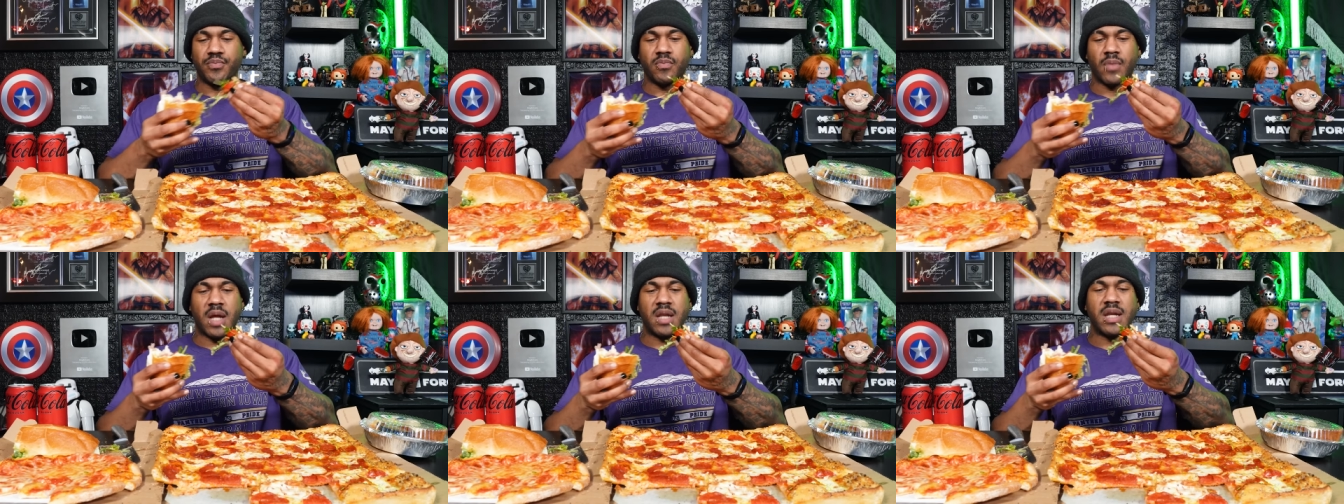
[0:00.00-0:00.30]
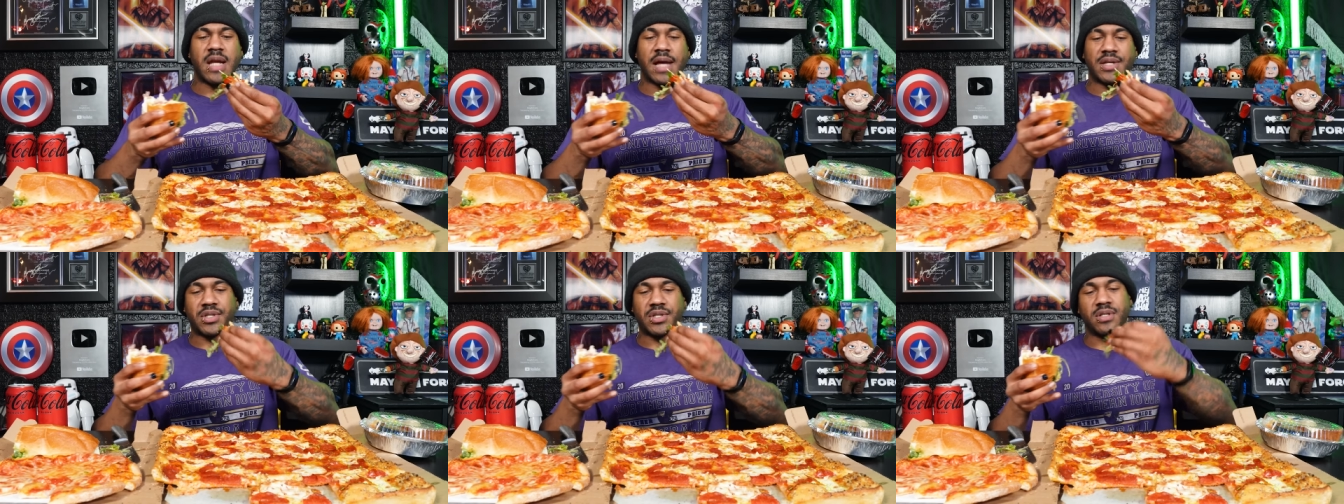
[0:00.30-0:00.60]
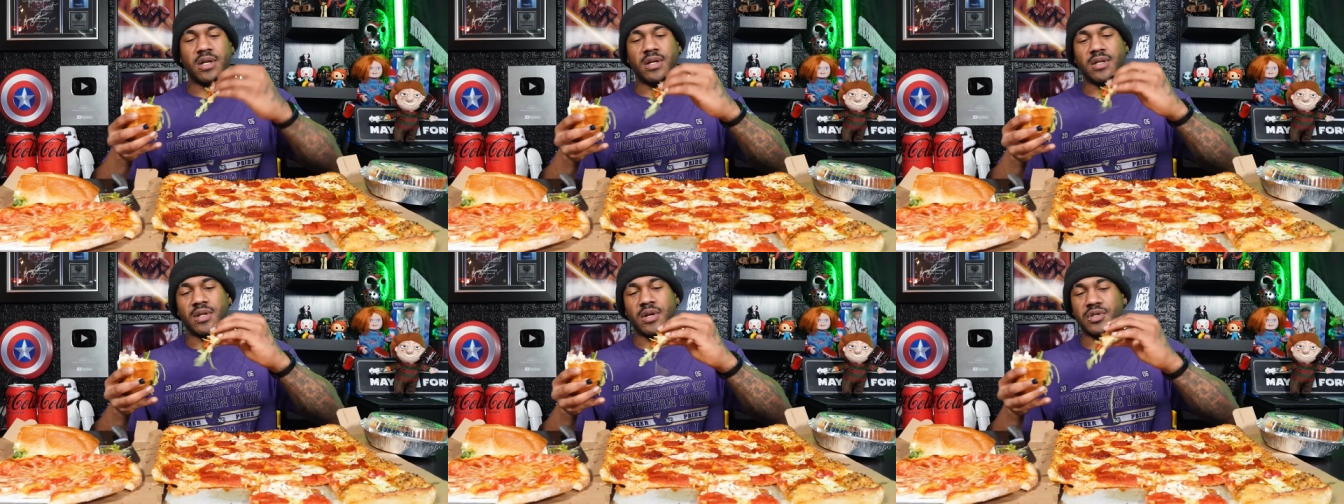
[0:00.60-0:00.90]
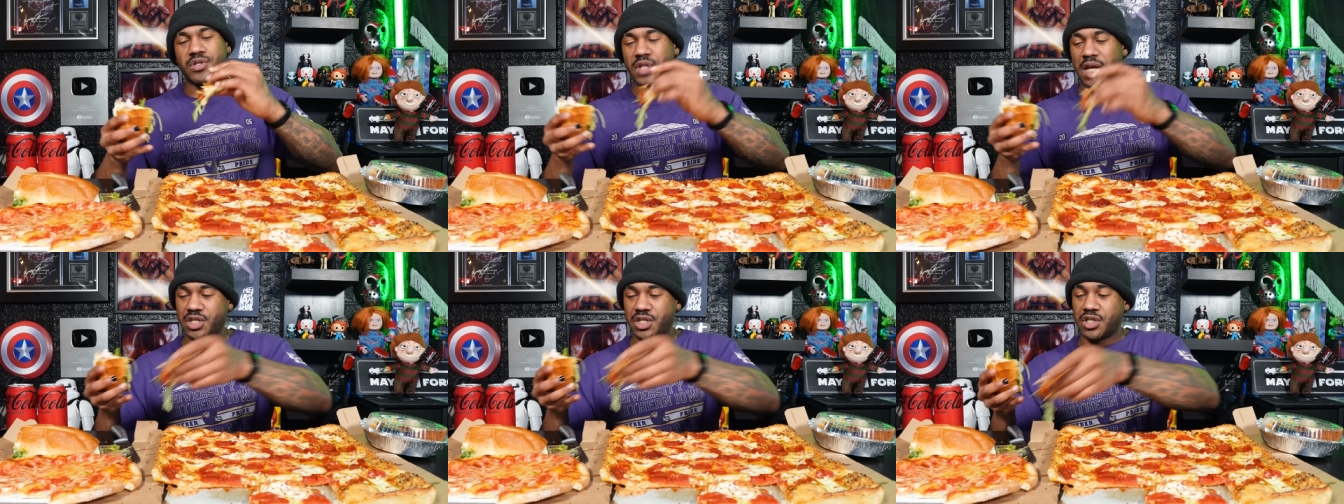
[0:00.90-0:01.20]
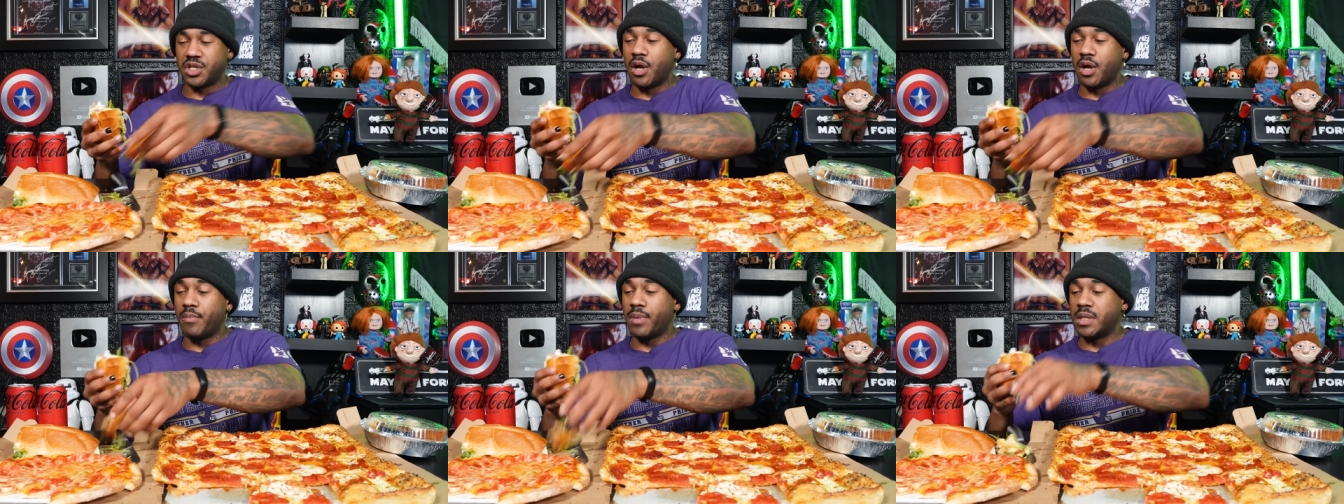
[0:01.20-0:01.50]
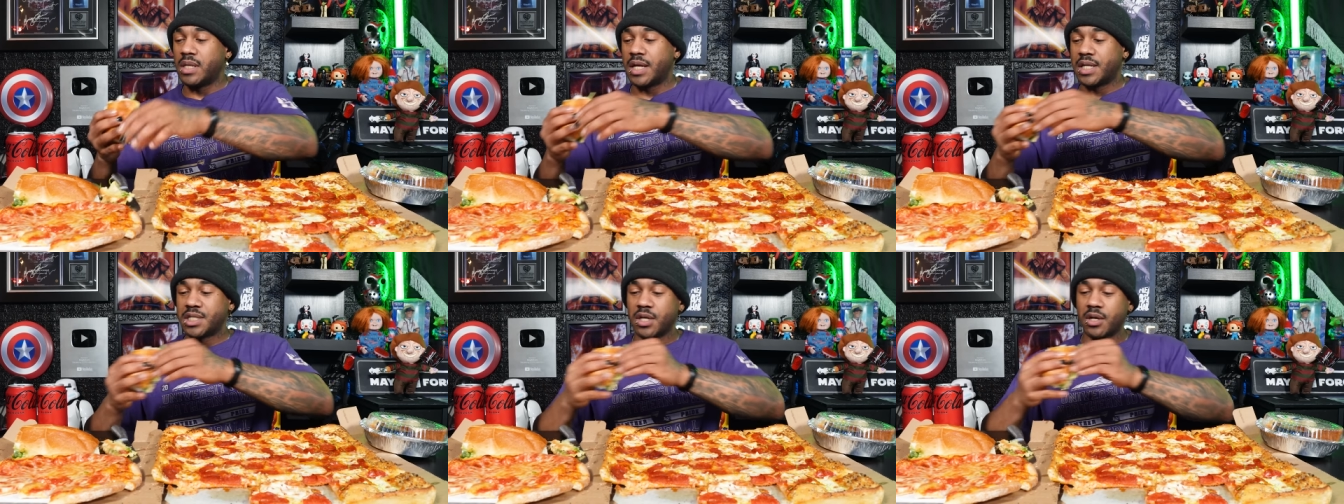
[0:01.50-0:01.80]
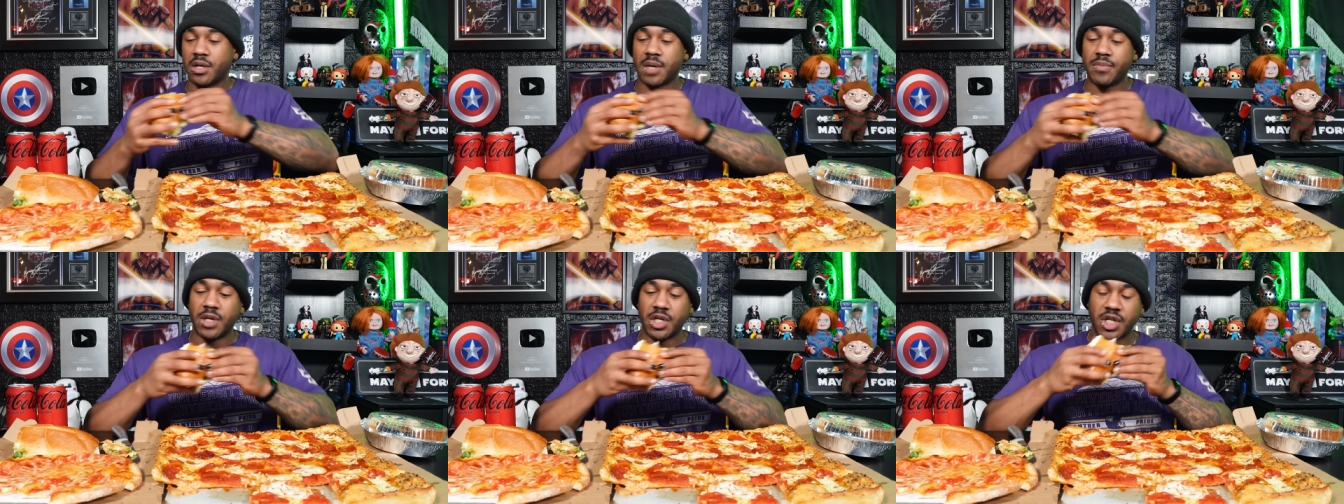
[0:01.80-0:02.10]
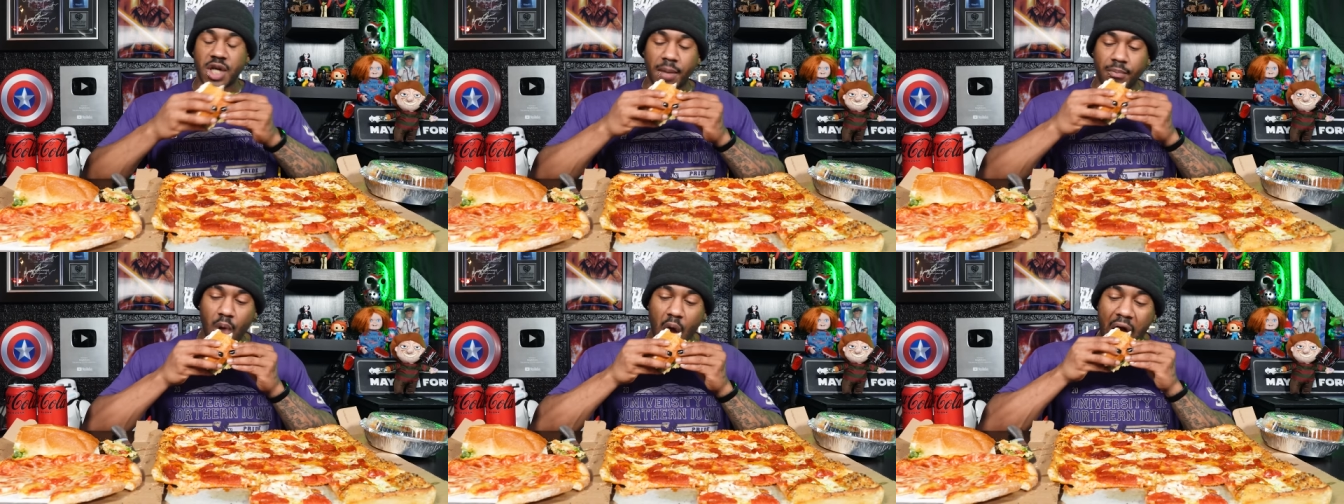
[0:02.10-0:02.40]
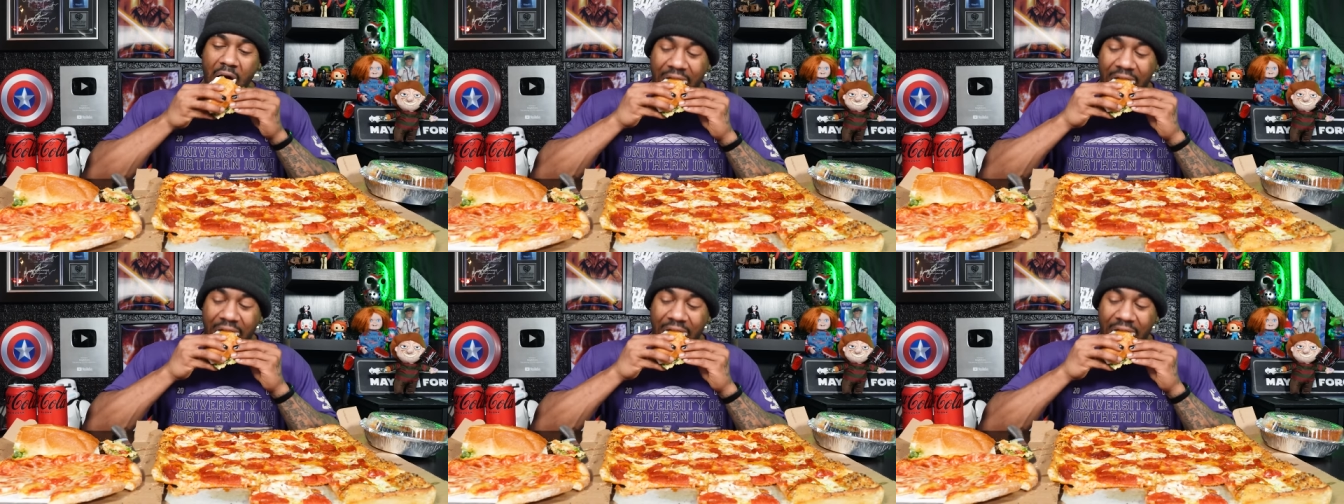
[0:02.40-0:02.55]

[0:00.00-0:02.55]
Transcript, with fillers: And yes, there, there's just as nothing but lettuce there. Give me the chicken, bro.